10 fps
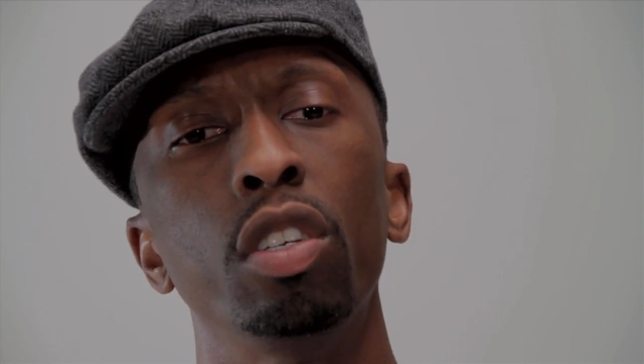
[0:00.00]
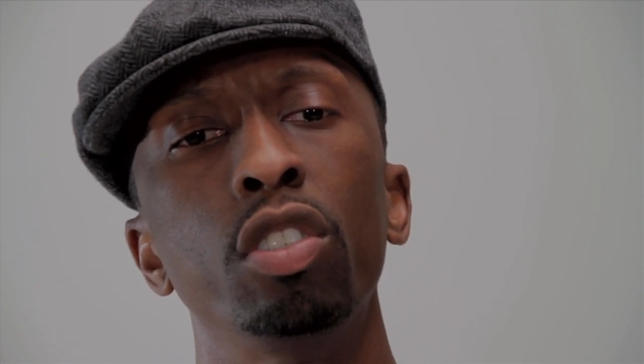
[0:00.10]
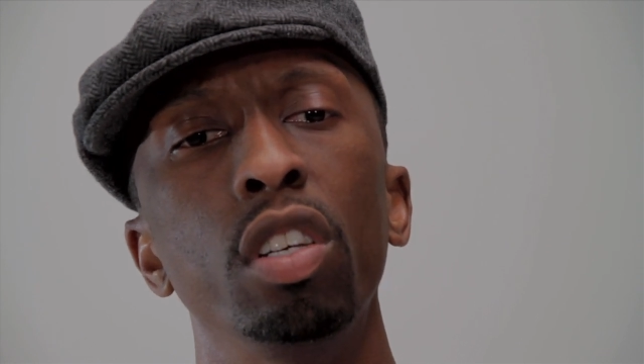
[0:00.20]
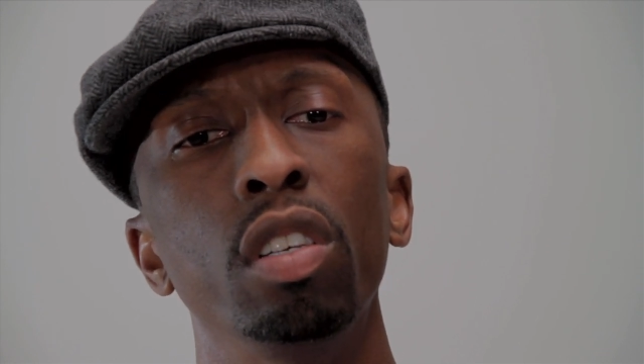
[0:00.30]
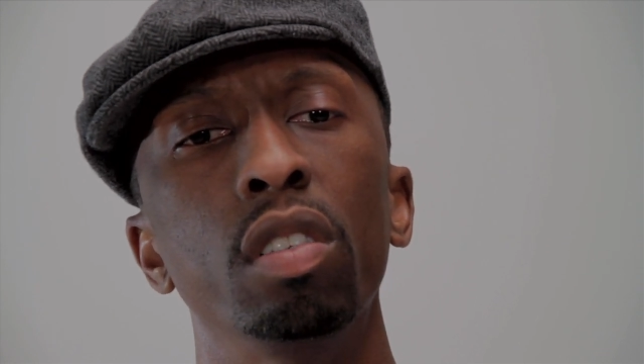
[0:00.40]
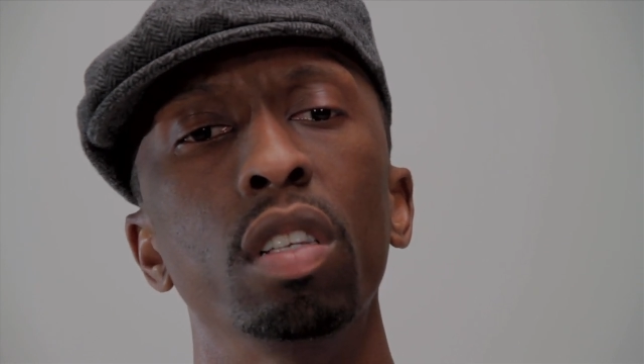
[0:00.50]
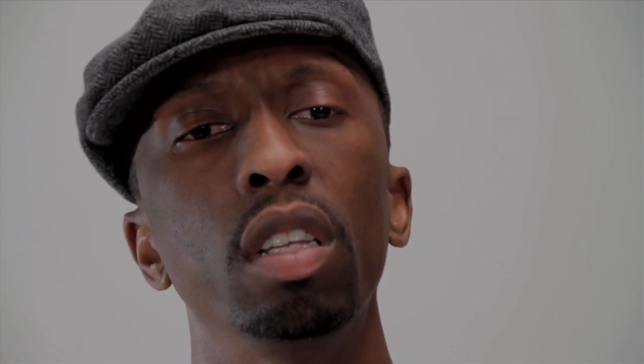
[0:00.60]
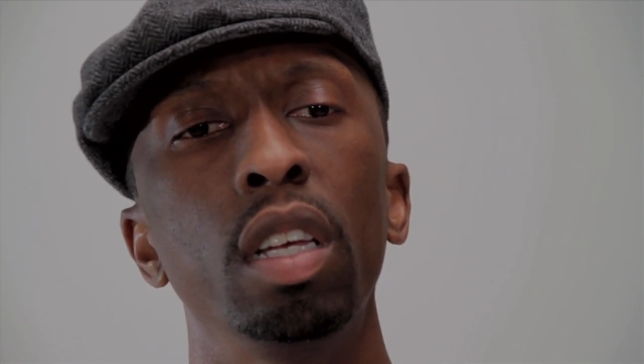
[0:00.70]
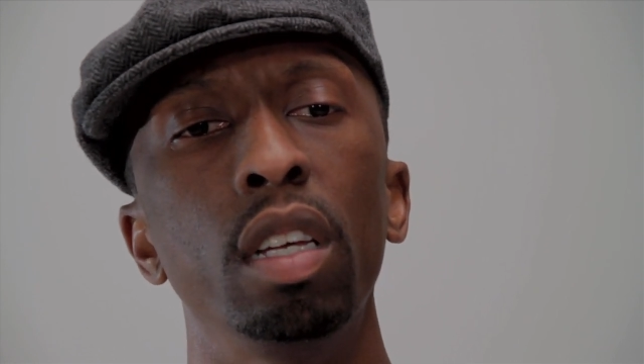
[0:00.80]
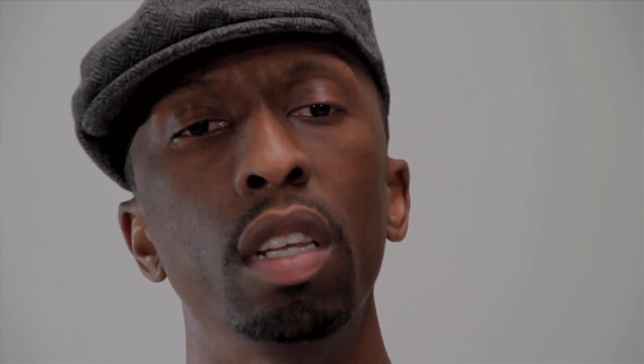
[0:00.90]
She's
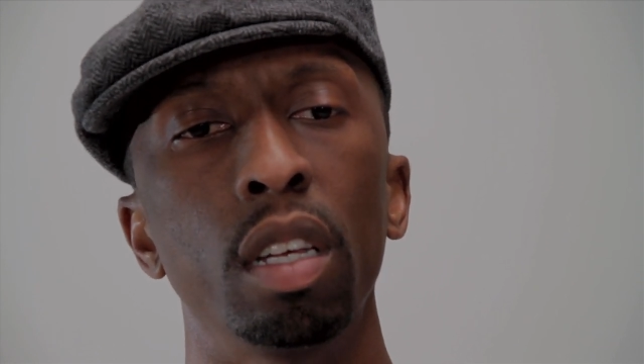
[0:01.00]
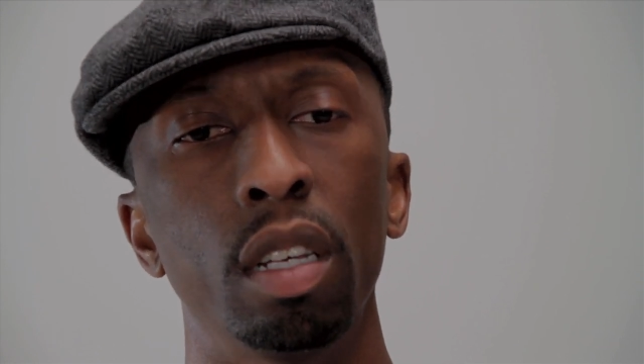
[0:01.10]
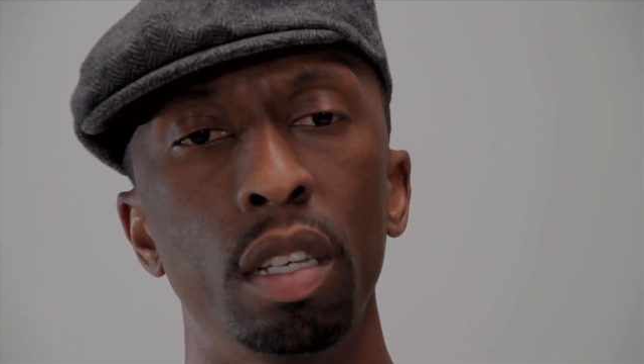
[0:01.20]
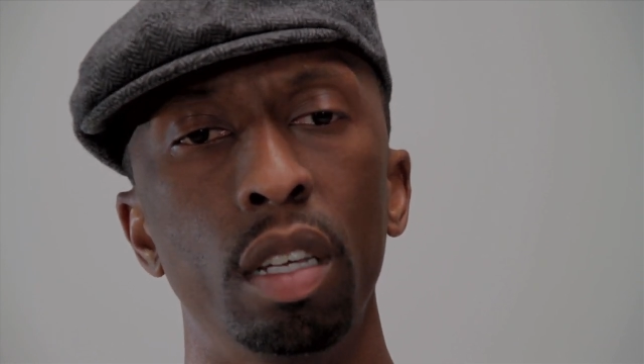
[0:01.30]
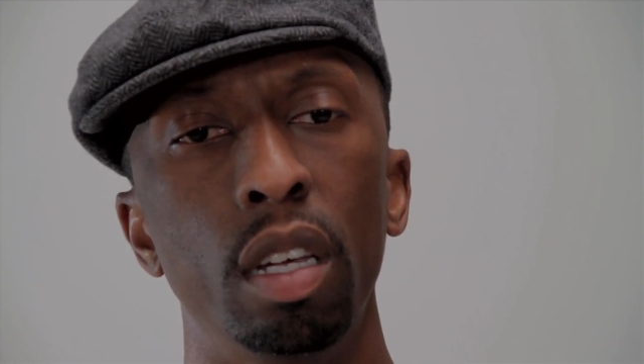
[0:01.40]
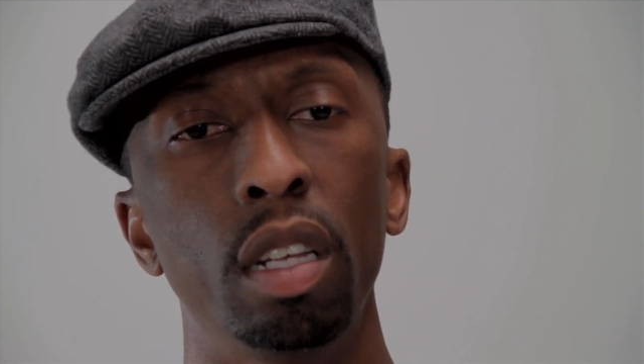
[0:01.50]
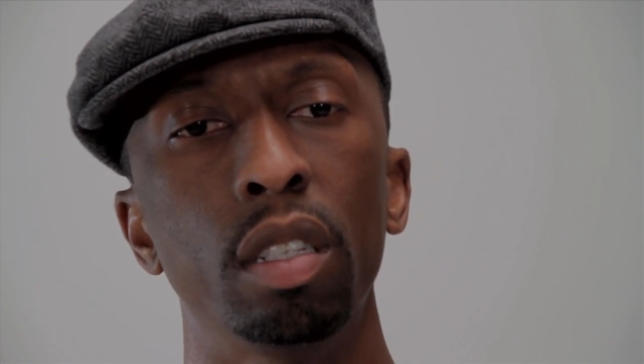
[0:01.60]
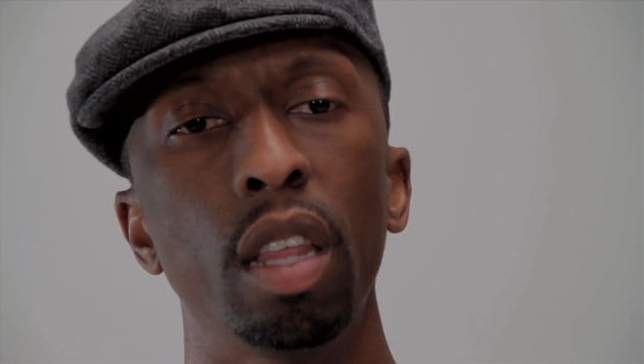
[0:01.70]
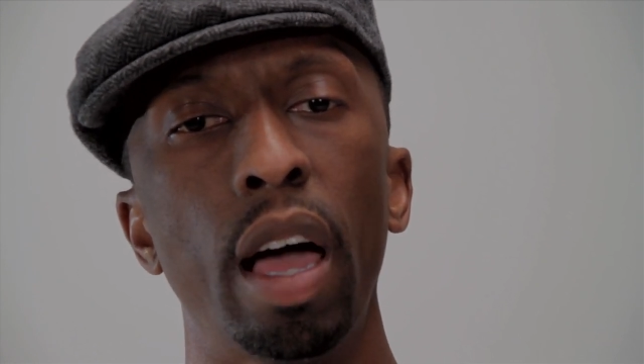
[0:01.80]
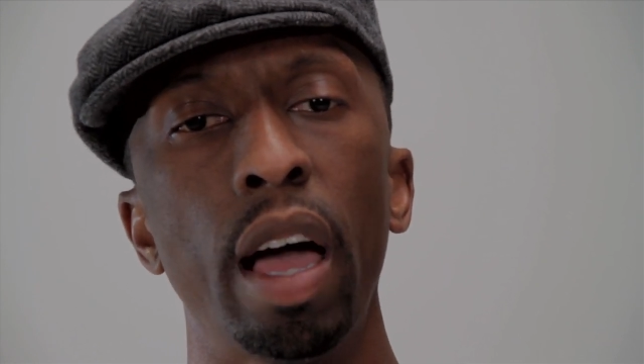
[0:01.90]
leaning
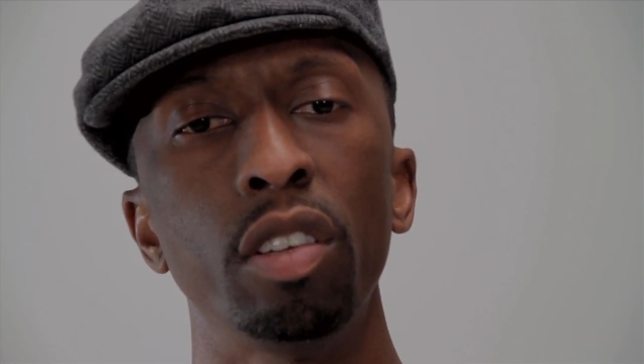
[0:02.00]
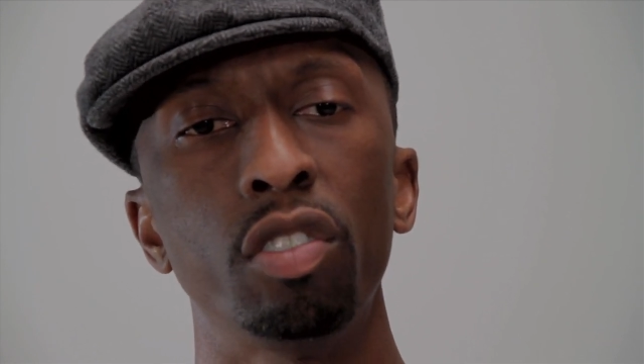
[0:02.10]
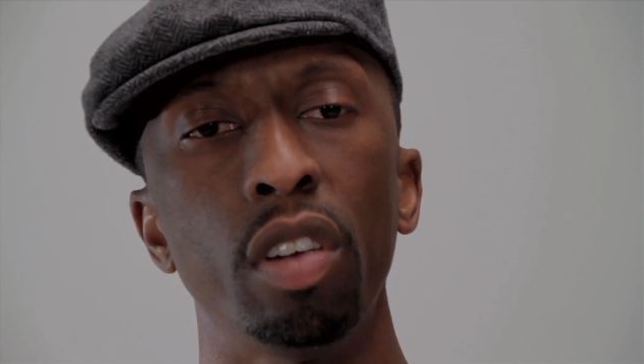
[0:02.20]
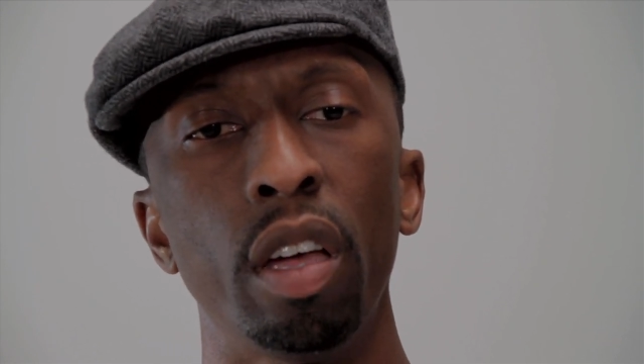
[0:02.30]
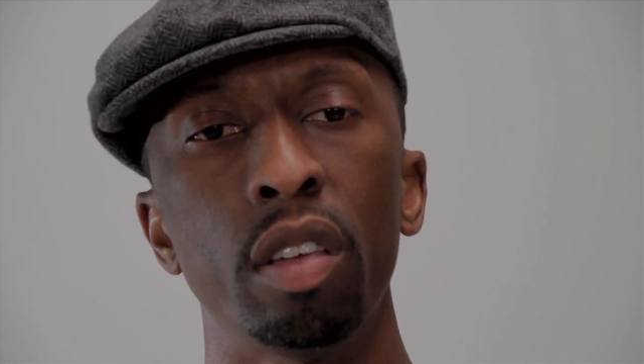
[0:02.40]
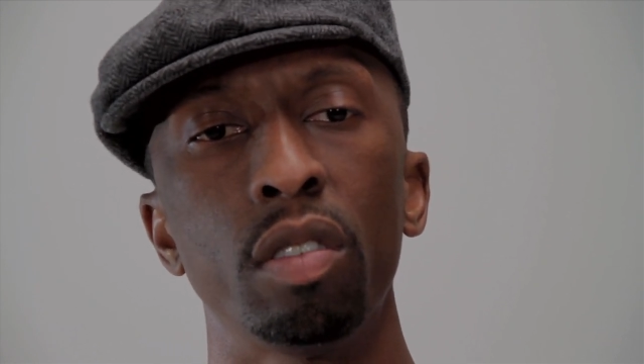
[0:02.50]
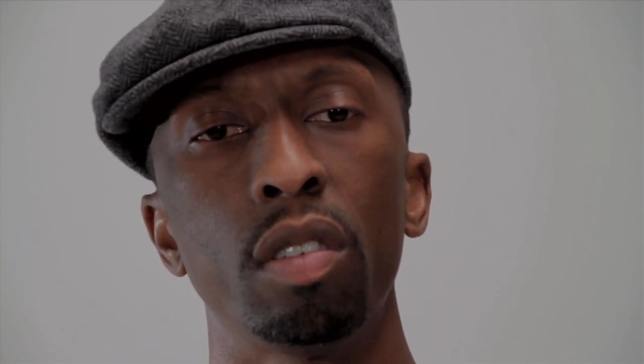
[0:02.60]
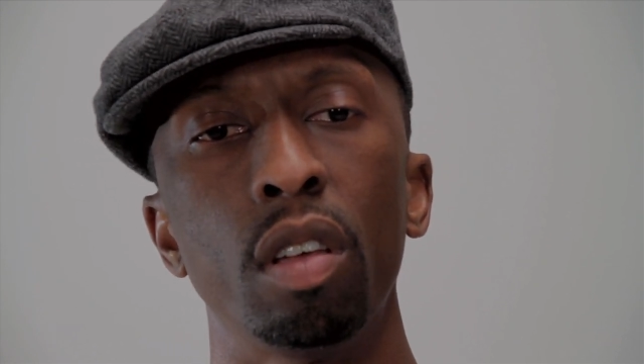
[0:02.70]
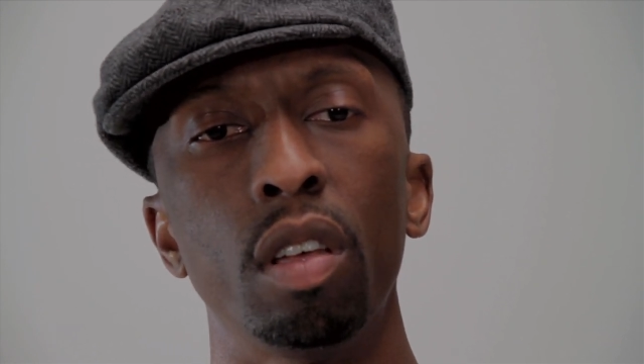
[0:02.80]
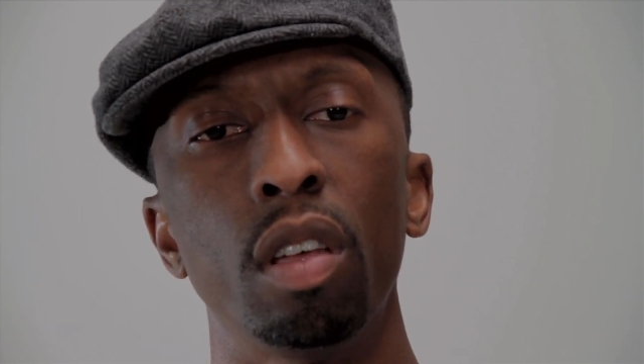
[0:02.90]
into the ice chest,